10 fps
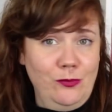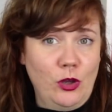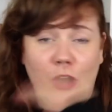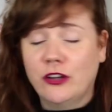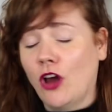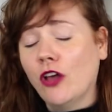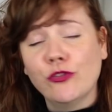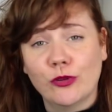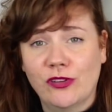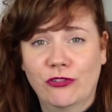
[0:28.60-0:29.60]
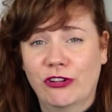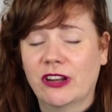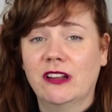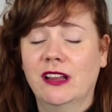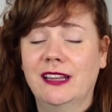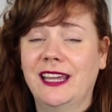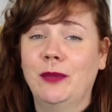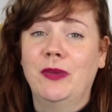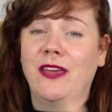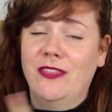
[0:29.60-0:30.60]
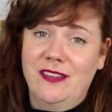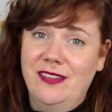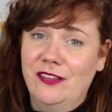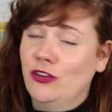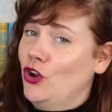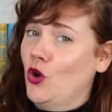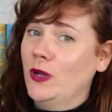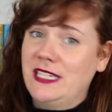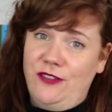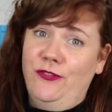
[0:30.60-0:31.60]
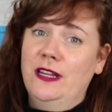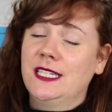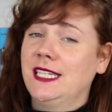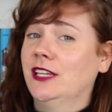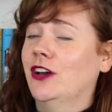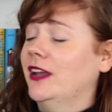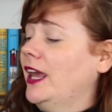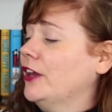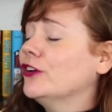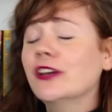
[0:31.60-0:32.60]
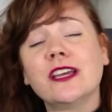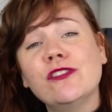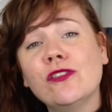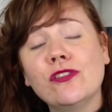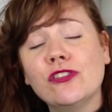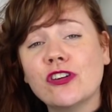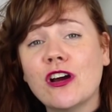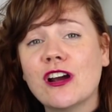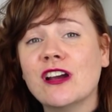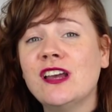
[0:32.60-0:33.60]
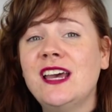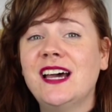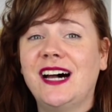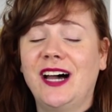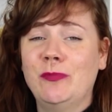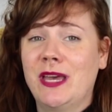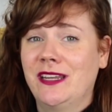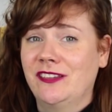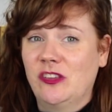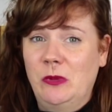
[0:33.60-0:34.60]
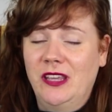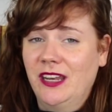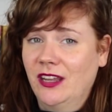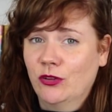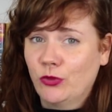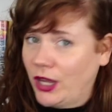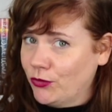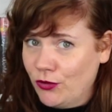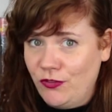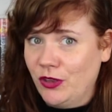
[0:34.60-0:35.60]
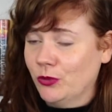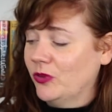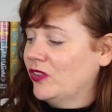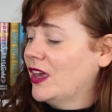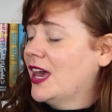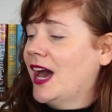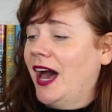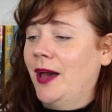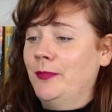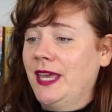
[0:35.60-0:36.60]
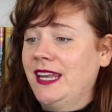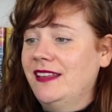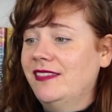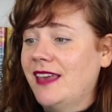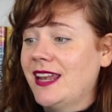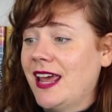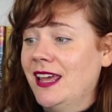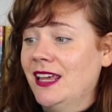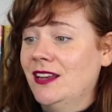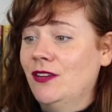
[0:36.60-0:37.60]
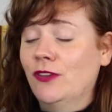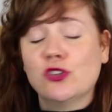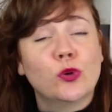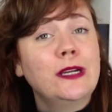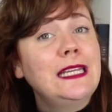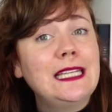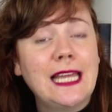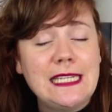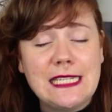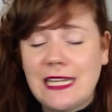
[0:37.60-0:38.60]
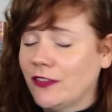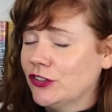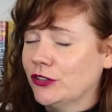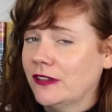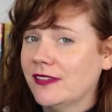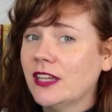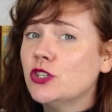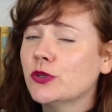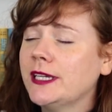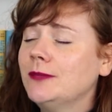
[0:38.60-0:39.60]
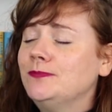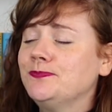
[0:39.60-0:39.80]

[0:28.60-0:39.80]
gotten all sorts of critical acclaim, and this is no different. It got a Kirkus star and has just been getting rave reviews. It is set in Victorian London at the turn of the century,